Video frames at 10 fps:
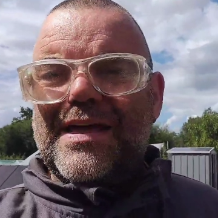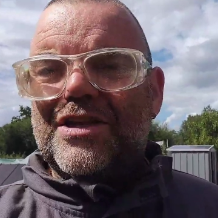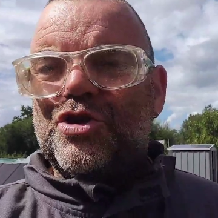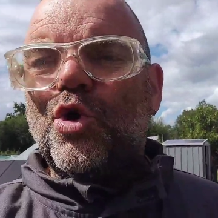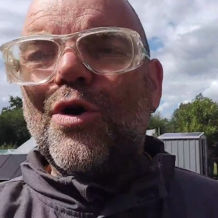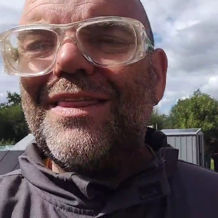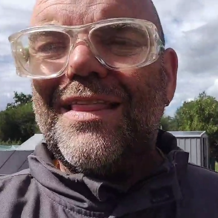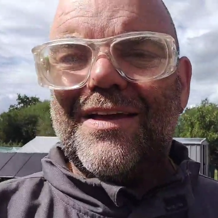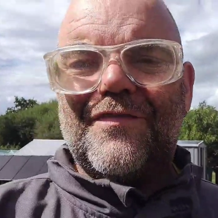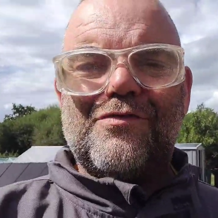bit of talking,
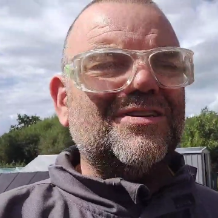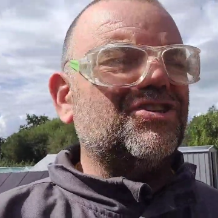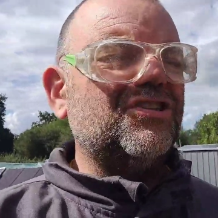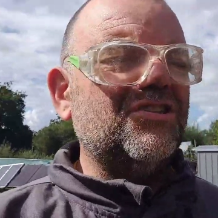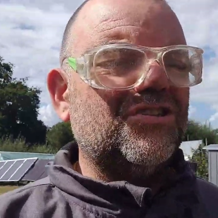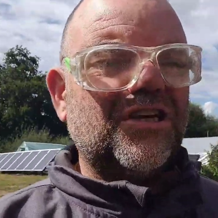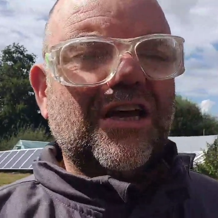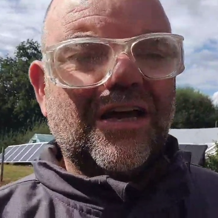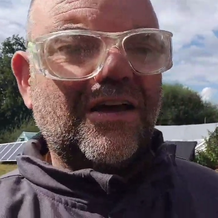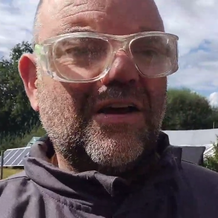like for instance,
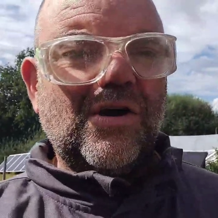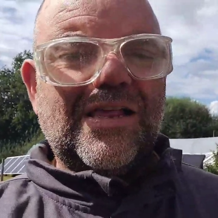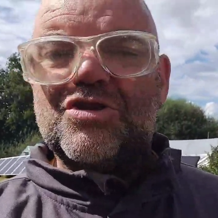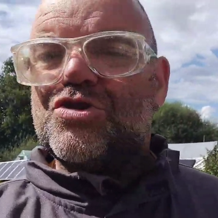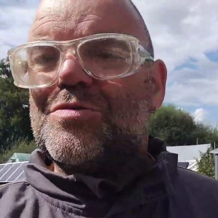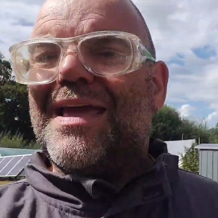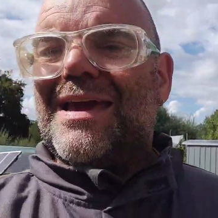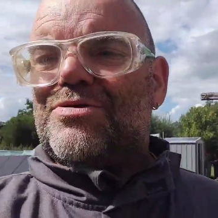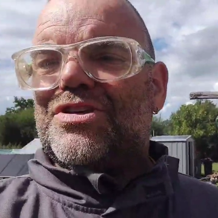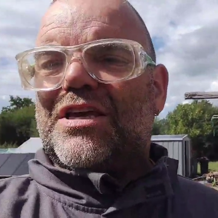uh, oh, let's do some
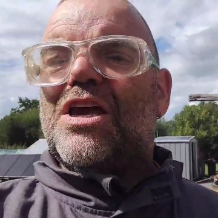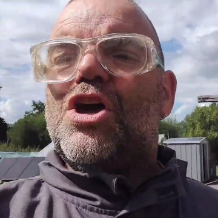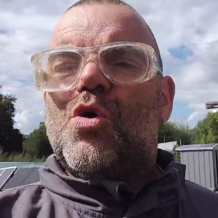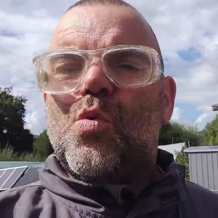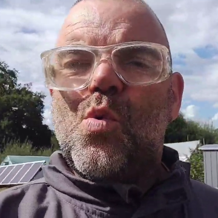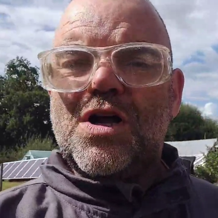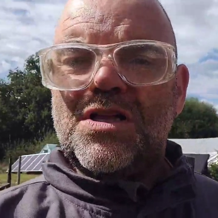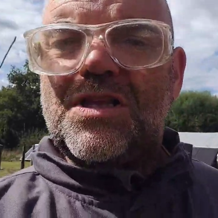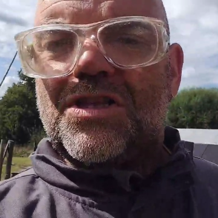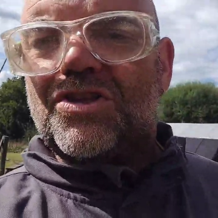counting.
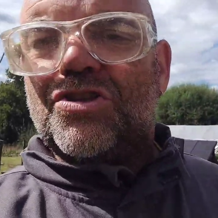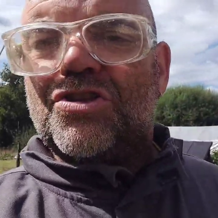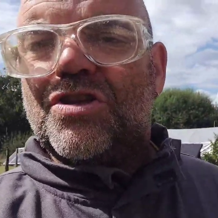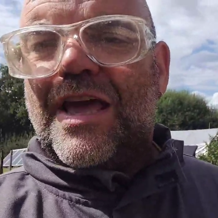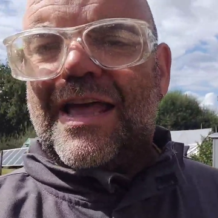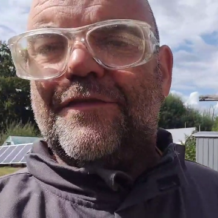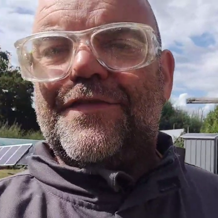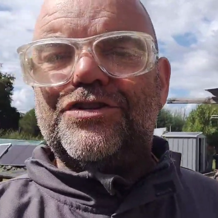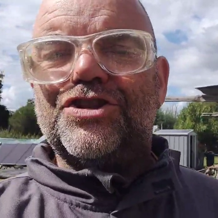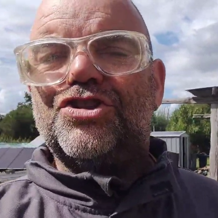One
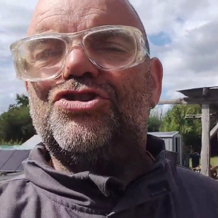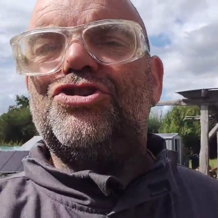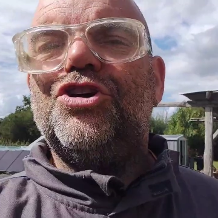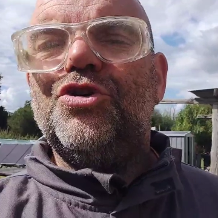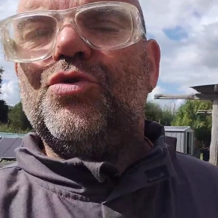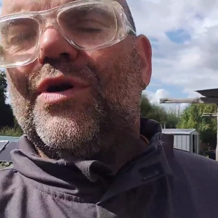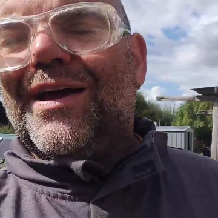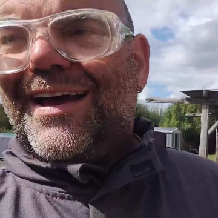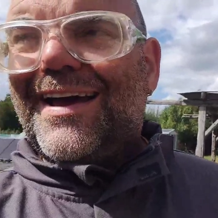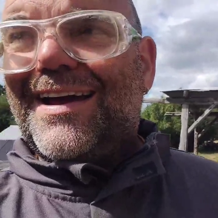elephant, two
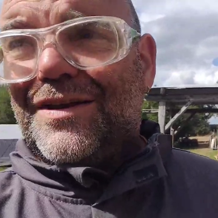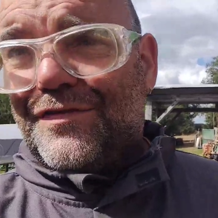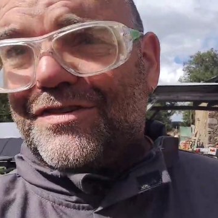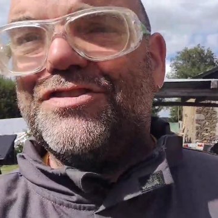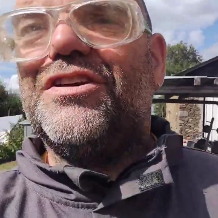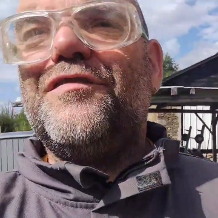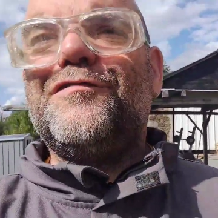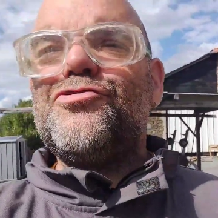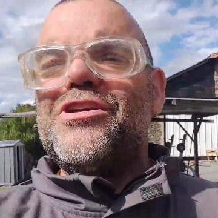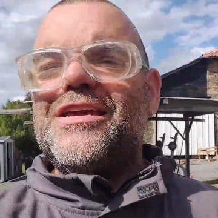elephant,
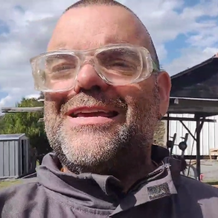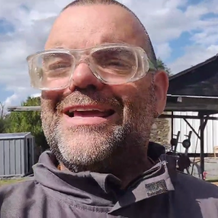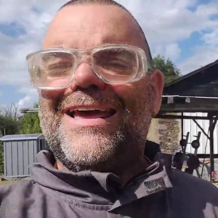three